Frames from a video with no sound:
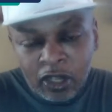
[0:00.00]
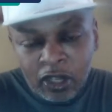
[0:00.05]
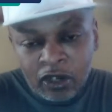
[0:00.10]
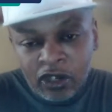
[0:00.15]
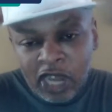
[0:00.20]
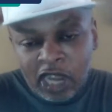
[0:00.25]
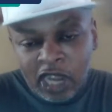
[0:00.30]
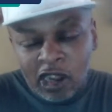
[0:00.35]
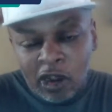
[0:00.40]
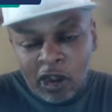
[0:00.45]

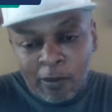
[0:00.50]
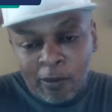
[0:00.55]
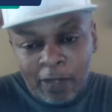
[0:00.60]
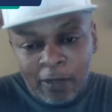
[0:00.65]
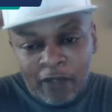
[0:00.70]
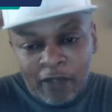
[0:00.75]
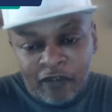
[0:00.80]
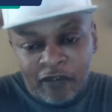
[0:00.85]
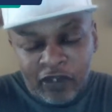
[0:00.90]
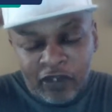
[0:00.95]
you're not gonna
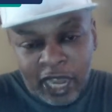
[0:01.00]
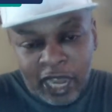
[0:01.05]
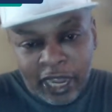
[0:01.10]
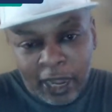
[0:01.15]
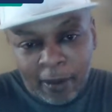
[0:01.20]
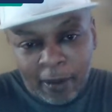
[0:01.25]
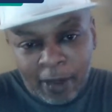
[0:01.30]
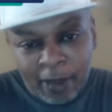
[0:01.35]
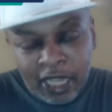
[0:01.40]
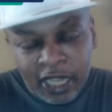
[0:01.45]
make me feel
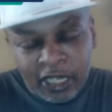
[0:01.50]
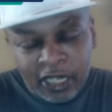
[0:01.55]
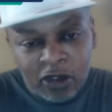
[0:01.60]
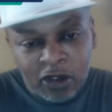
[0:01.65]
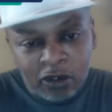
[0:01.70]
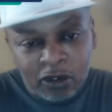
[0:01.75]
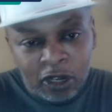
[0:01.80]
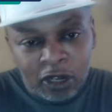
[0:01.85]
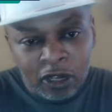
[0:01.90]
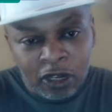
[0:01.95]
like I'm hating
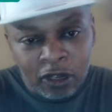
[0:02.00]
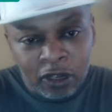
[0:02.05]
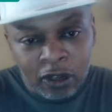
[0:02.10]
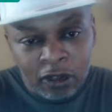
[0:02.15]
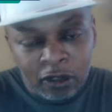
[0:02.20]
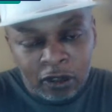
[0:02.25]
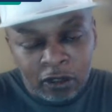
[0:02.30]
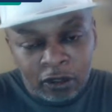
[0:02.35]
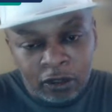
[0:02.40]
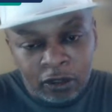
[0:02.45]
on
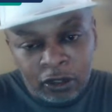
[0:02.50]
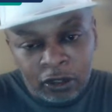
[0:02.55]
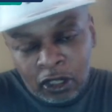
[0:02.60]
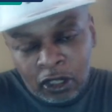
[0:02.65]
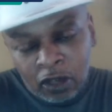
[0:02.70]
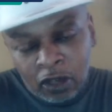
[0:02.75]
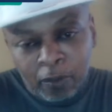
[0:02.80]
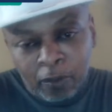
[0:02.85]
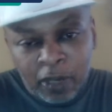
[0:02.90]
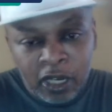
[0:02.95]

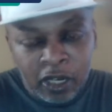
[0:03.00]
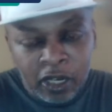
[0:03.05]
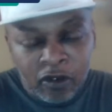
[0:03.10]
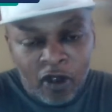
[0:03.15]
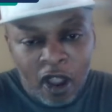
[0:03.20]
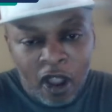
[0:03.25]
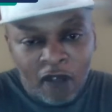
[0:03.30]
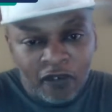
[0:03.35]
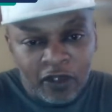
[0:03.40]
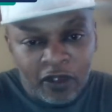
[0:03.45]
Bud
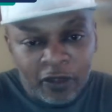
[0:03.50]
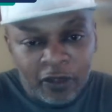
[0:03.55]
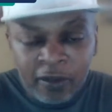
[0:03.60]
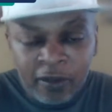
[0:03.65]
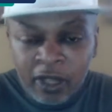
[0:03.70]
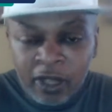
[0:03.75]
Crawford.